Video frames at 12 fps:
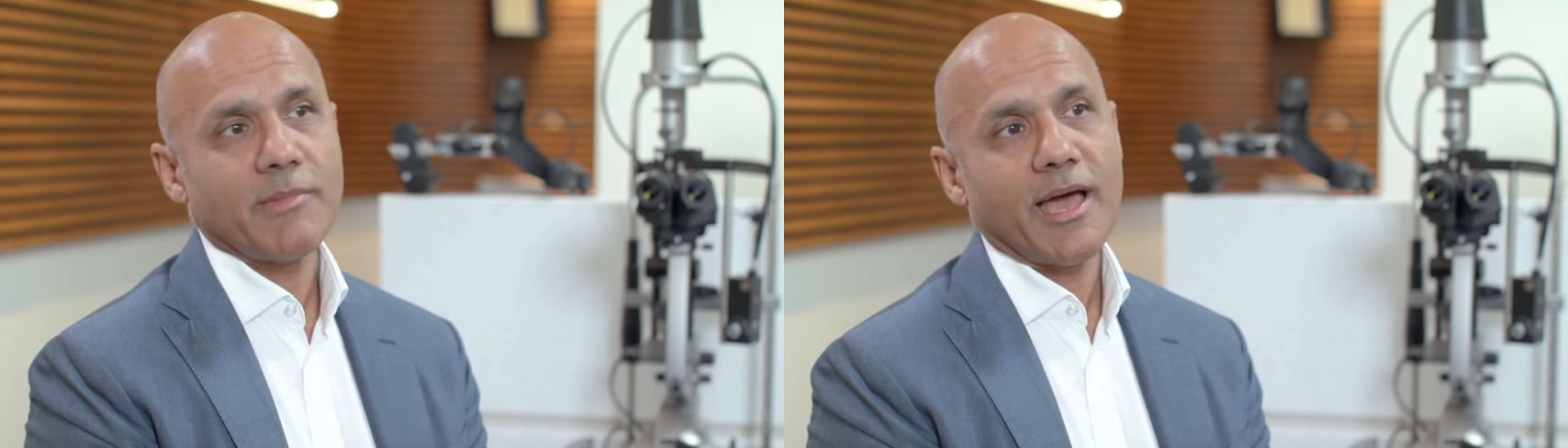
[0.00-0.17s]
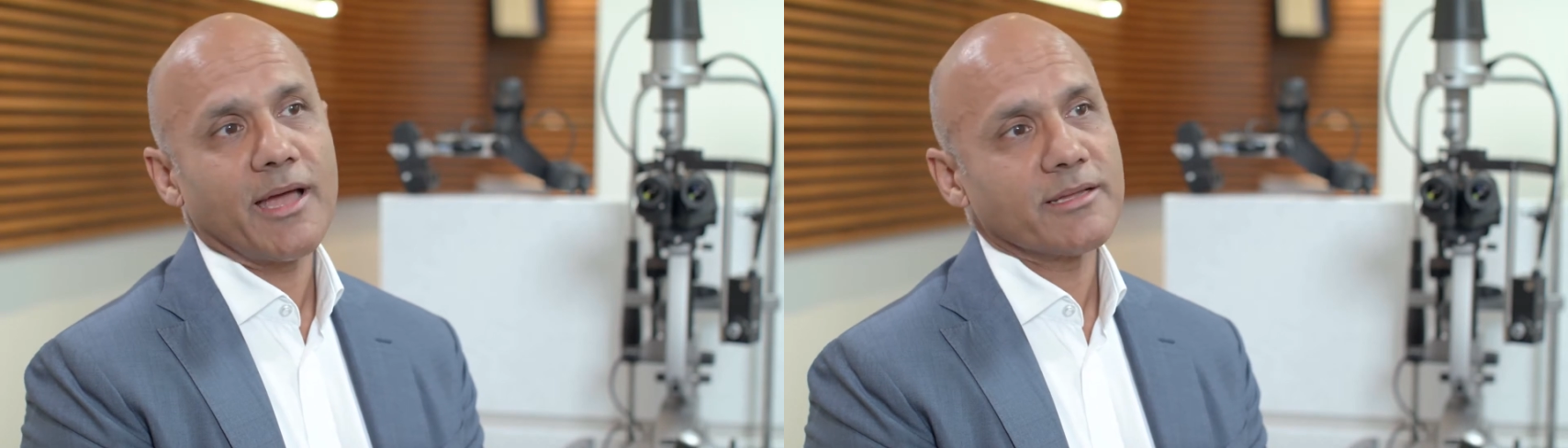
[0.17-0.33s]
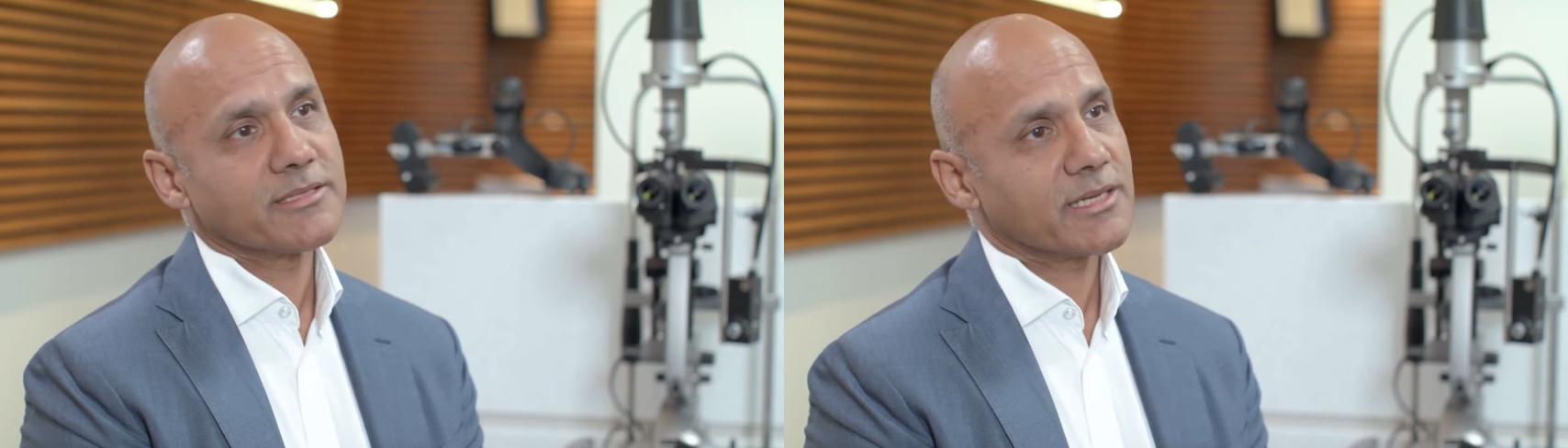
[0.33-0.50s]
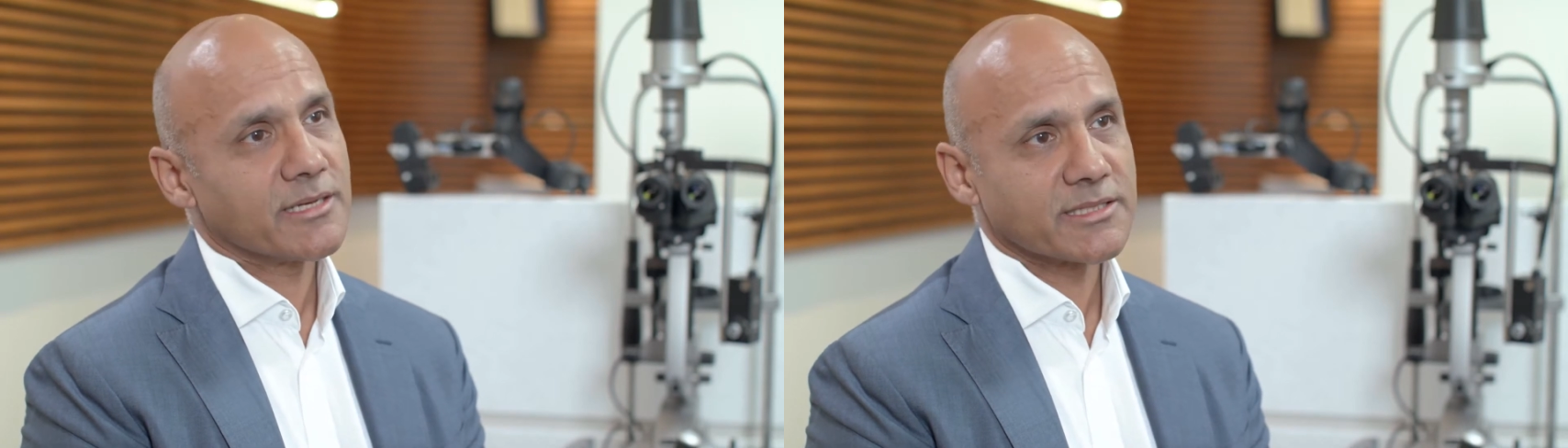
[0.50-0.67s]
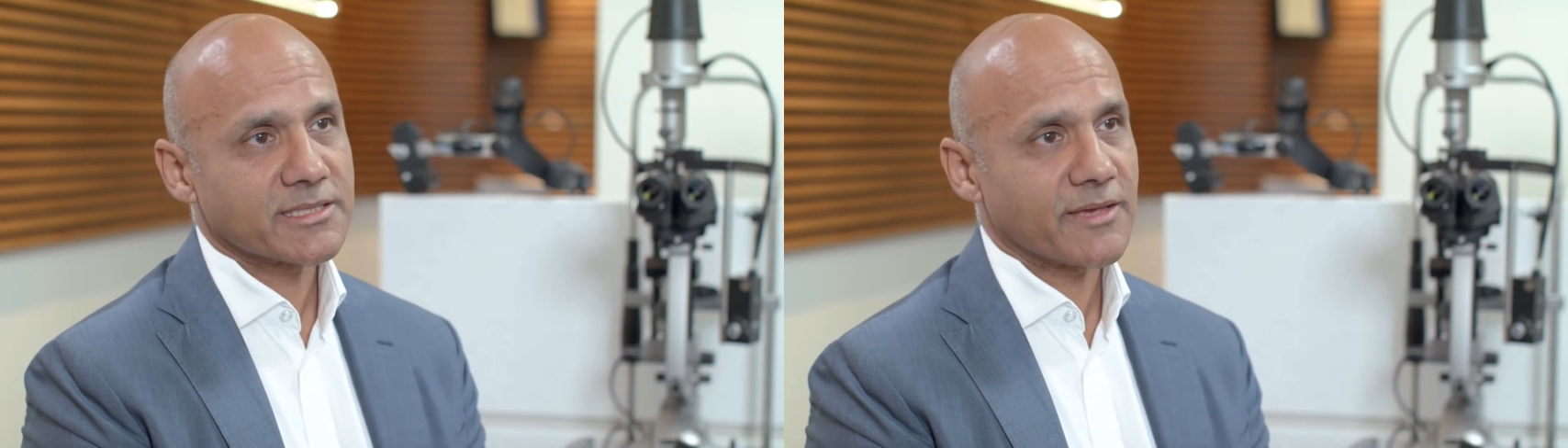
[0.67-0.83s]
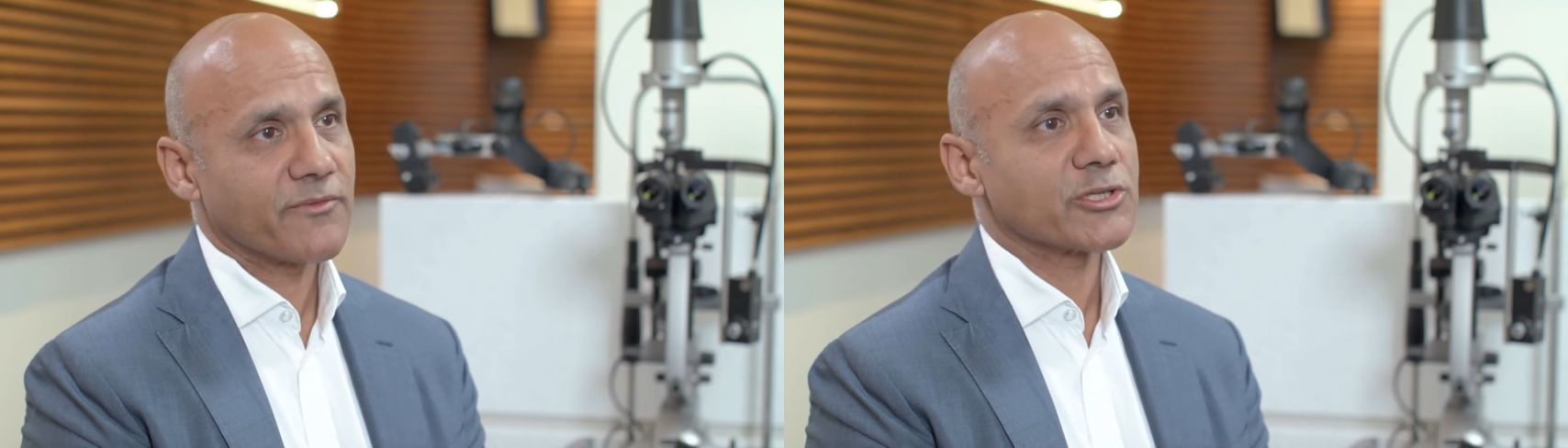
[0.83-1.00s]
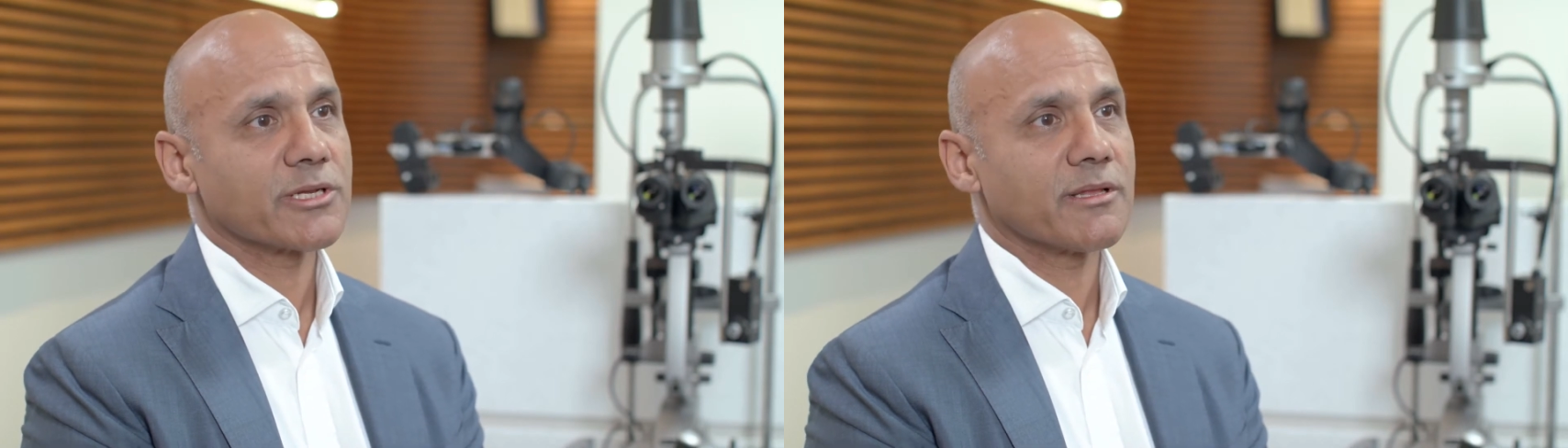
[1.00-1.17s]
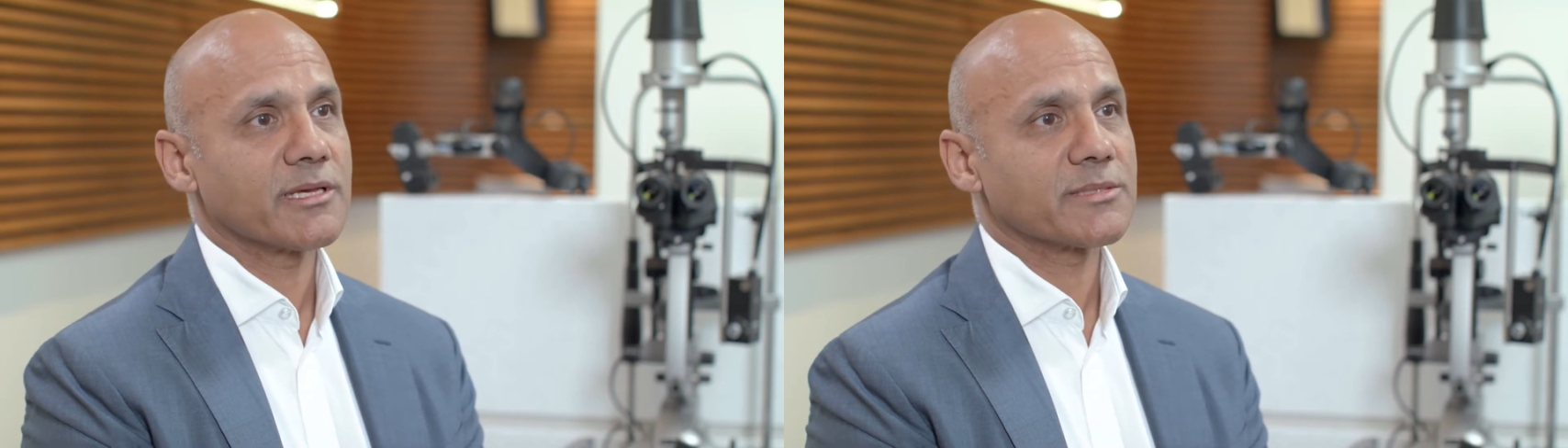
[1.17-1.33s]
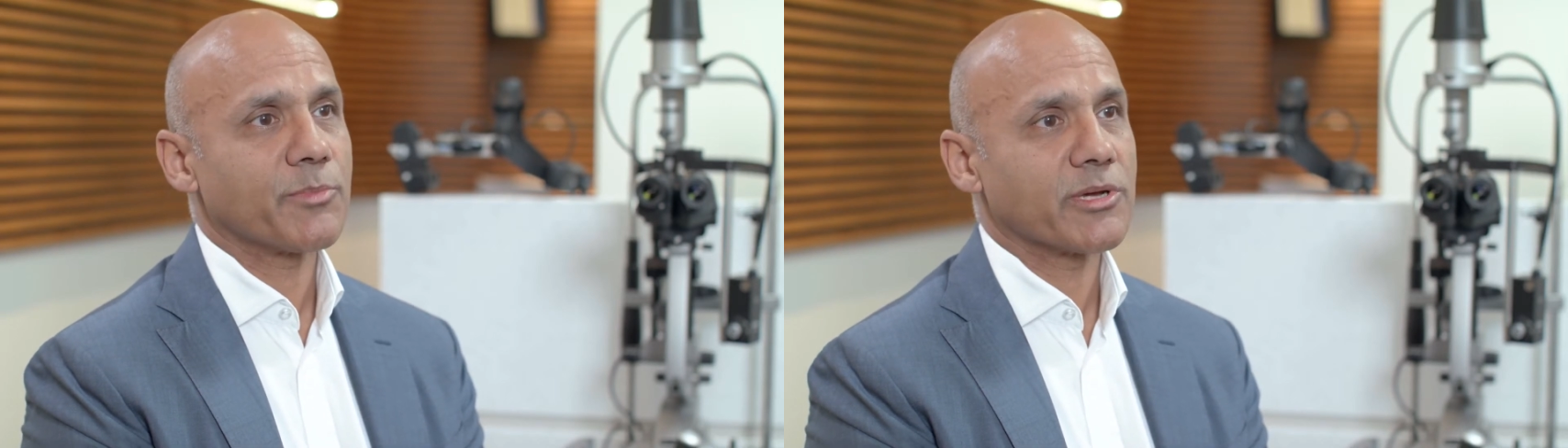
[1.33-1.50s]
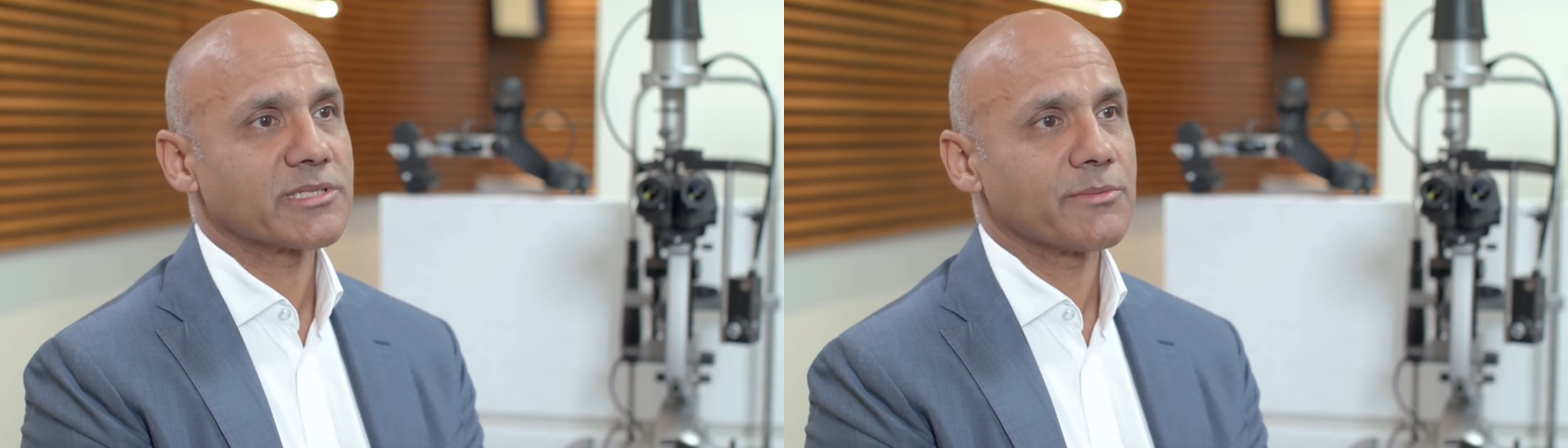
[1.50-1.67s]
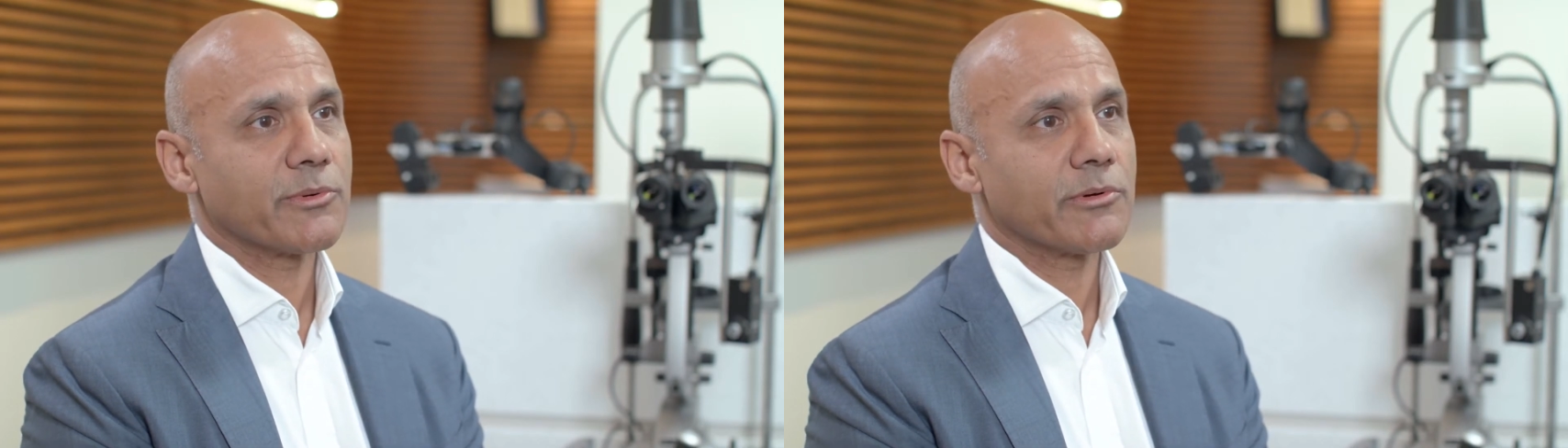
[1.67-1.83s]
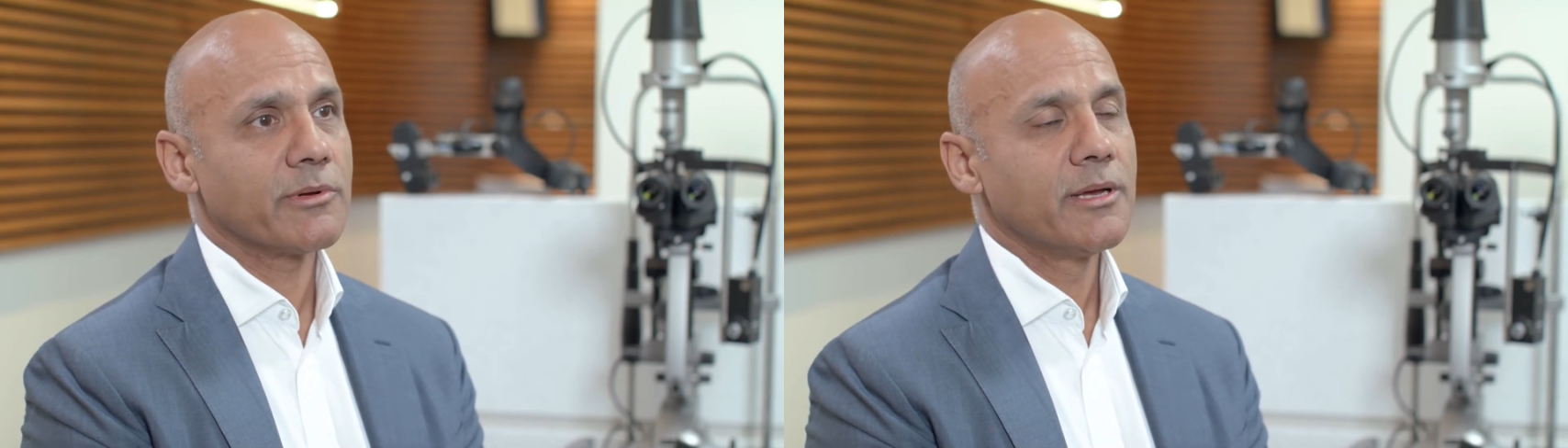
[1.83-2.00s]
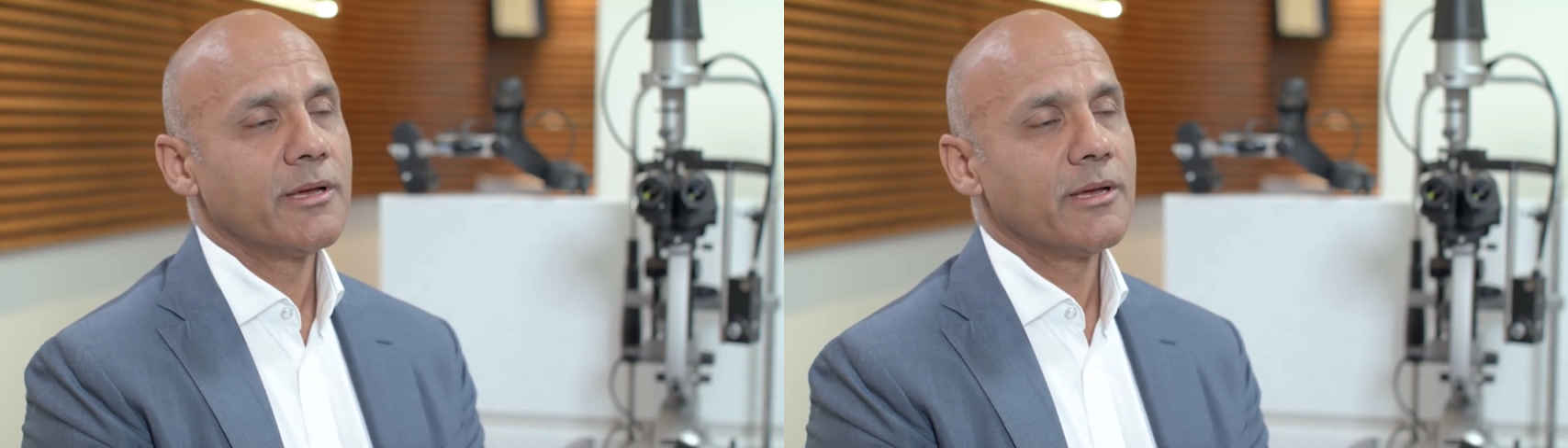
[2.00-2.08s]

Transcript: and as efficiently as possible.